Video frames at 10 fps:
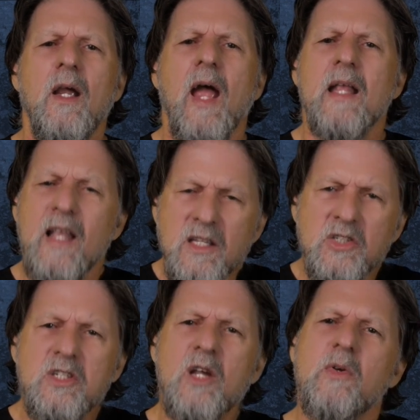And let's
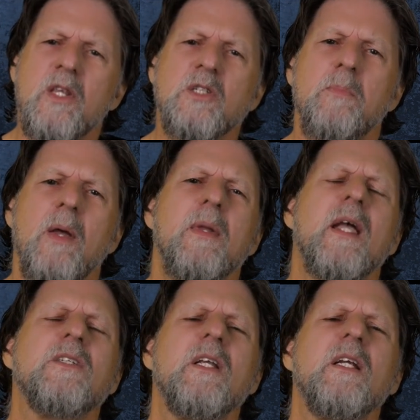stick with this a bit
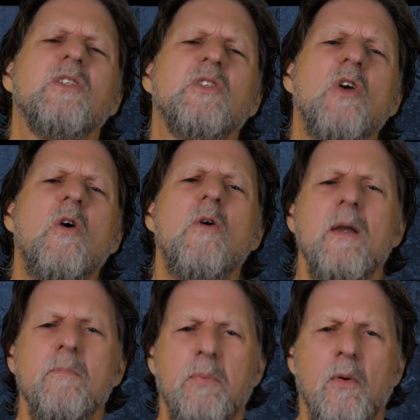because it is so
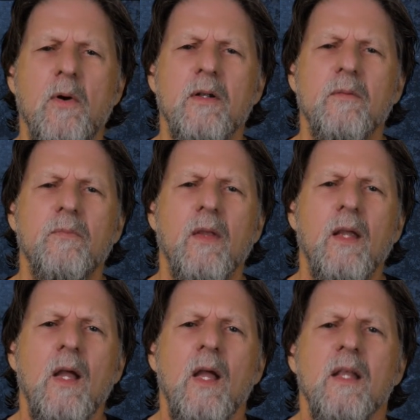important.
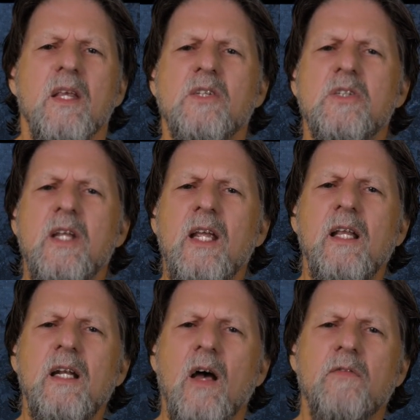This
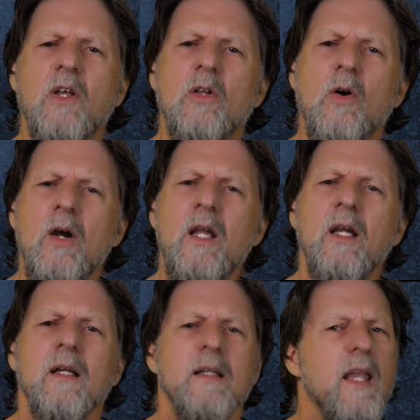stealing of the
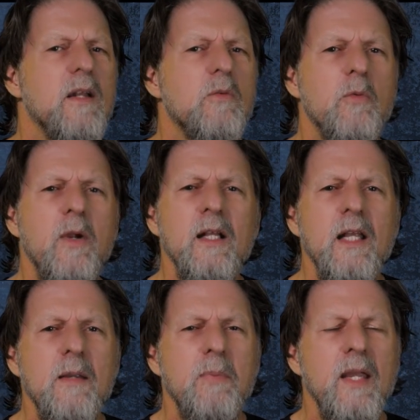glory can
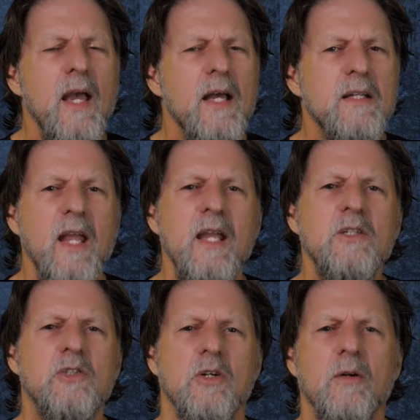really be a
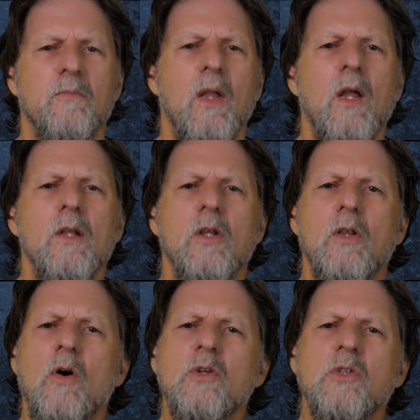danger to
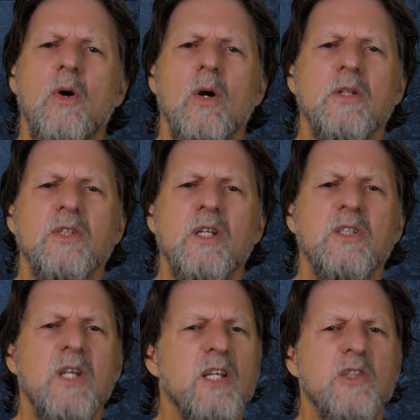those who are
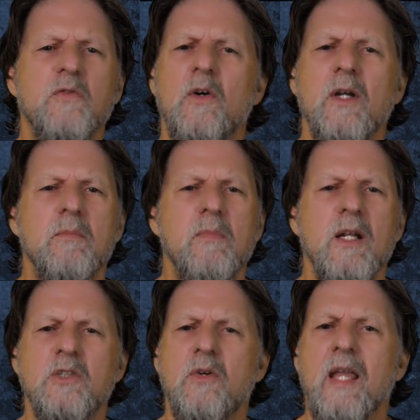successful in
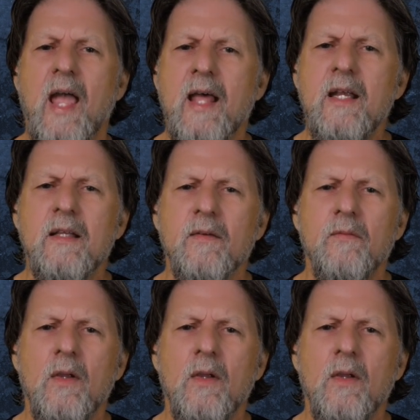ministry, can it?